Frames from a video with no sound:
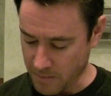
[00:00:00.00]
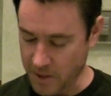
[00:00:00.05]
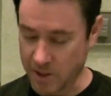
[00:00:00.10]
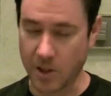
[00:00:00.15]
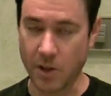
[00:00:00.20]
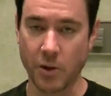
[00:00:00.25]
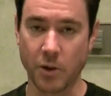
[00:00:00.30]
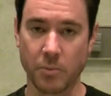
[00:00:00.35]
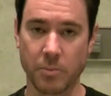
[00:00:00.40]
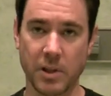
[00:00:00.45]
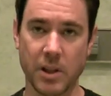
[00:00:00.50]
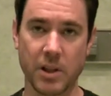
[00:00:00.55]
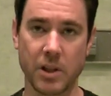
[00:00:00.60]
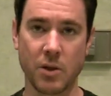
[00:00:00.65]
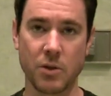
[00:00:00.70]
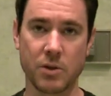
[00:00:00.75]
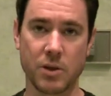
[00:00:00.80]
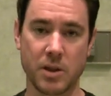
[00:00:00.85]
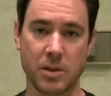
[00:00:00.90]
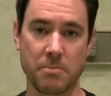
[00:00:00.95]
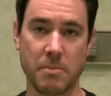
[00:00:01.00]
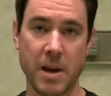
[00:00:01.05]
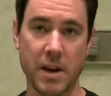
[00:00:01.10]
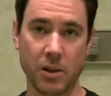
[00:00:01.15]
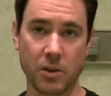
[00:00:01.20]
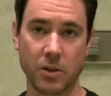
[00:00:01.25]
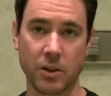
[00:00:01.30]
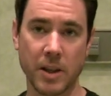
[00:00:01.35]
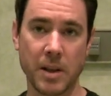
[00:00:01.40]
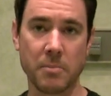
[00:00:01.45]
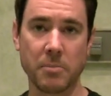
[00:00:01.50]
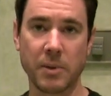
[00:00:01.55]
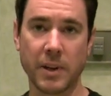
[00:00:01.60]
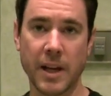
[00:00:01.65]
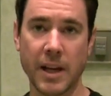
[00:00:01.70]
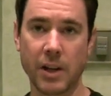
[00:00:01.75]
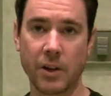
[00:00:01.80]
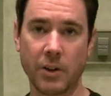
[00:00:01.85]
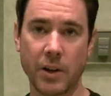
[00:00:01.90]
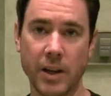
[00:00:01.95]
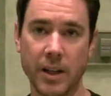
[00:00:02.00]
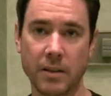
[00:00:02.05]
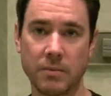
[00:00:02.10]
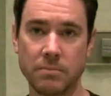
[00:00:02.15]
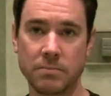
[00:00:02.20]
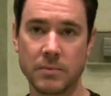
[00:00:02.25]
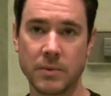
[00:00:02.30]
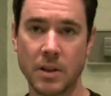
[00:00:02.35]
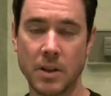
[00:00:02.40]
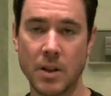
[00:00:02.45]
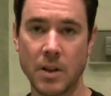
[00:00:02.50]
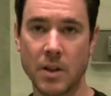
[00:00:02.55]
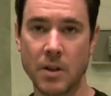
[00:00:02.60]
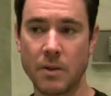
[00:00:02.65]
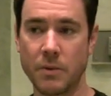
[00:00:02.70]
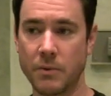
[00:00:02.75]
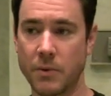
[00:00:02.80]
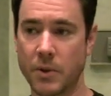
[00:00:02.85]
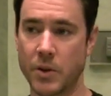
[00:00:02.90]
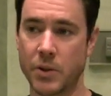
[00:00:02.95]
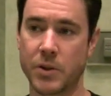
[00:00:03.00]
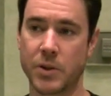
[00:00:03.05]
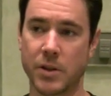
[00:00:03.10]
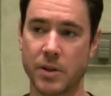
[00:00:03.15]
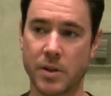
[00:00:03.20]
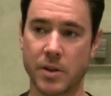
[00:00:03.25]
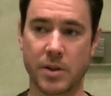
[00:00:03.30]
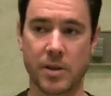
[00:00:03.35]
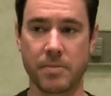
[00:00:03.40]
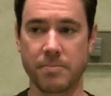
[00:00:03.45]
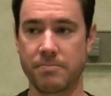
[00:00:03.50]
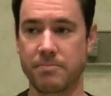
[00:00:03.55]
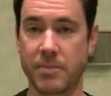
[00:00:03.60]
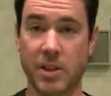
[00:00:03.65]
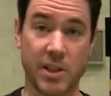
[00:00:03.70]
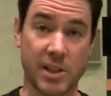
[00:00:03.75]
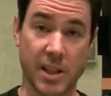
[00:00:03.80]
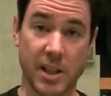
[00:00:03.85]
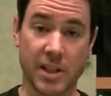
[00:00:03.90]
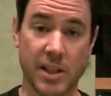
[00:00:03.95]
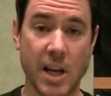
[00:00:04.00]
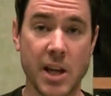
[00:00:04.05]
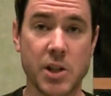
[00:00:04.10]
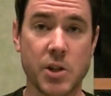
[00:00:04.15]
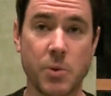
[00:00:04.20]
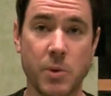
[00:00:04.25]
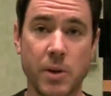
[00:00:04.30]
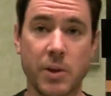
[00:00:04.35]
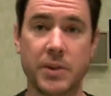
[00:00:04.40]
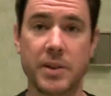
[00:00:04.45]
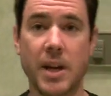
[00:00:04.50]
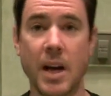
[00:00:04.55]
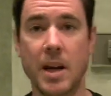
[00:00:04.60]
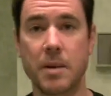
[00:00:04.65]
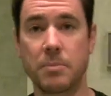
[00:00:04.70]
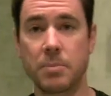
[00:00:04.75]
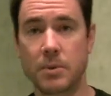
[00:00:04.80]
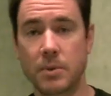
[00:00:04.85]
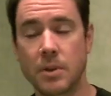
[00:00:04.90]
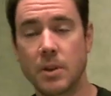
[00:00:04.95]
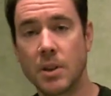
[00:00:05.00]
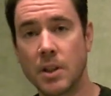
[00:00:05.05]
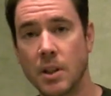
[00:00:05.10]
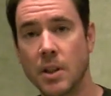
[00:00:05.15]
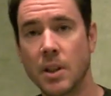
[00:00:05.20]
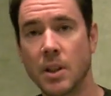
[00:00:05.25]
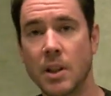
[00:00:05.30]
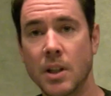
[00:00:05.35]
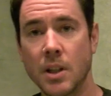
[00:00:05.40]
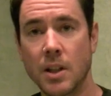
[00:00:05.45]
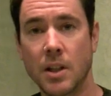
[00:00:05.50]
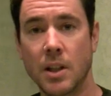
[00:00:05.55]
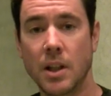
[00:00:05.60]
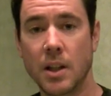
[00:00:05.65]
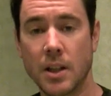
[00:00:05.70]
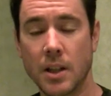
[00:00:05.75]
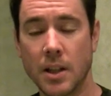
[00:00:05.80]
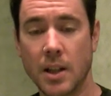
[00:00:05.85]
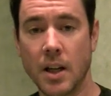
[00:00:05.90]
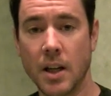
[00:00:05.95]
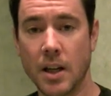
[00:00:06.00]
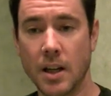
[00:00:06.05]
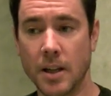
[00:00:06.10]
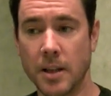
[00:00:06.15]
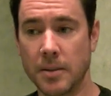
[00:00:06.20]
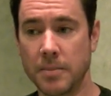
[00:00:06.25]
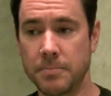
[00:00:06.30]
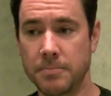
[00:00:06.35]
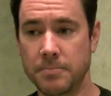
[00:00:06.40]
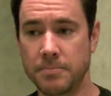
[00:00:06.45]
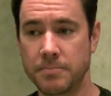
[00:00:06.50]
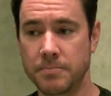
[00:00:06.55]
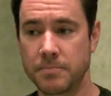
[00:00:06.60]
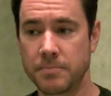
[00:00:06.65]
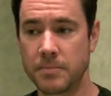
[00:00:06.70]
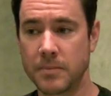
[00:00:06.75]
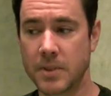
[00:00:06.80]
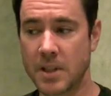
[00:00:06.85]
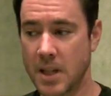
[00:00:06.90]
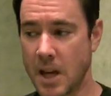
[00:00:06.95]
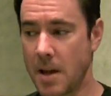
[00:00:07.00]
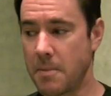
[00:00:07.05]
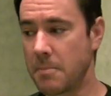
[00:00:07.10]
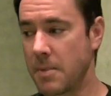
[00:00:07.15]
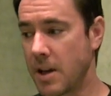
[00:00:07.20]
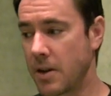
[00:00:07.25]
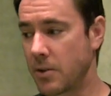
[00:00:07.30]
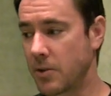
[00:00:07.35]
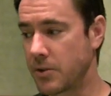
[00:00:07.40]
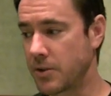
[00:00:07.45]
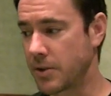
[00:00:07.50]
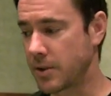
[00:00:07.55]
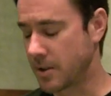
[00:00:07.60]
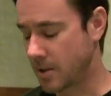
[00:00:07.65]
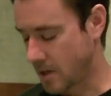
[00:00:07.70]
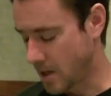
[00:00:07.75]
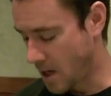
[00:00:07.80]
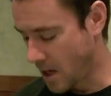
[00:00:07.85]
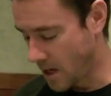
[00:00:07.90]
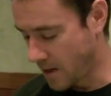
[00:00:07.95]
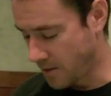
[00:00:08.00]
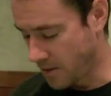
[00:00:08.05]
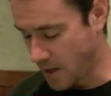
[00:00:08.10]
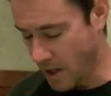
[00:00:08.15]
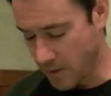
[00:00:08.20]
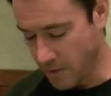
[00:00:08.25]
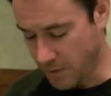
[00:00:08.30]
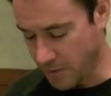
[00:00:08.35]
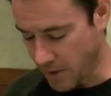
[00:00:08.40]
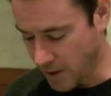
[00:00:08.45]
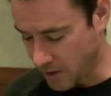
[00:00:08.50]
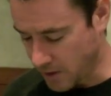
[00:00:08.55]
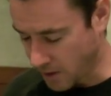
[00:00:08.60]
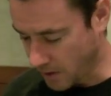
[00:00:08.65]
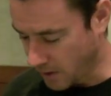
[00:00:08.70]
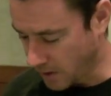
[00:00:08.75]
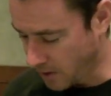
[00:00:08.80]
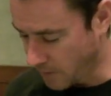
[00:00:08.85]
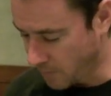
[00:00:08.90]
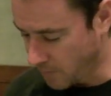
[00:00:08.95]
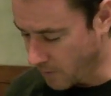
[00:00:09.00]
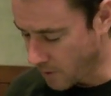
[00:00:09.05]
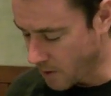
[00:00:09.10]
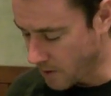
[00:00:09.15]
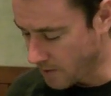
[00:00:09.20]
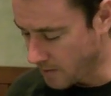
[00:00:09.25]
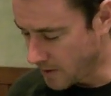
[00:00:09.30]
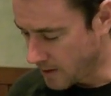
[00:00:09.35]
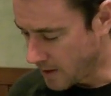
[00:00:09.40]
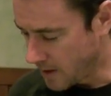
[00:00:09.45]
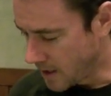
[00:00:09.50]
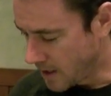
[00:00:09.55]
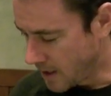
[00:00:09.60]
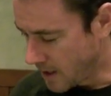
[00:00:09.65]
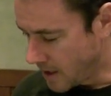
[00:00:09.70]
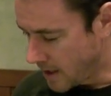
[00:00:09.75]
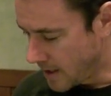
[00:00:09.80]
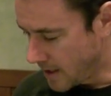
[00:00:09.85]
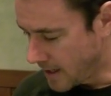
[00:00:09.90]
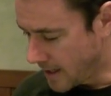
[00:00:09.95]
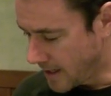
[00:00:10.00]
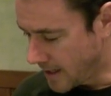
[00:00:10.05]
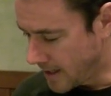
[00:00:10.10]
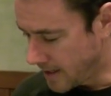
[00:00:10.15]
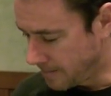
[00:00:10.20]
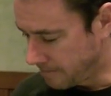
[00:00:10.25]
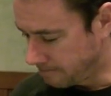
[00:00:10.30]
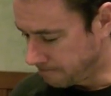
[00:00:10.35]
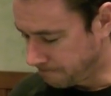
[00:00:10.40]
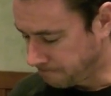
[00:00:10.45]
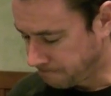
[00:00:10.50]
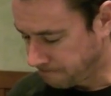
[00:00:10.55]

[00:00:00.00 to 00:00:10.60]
material being used is medical implant grade versus just industrial type uh, type metals. Uh, the other things to look for um,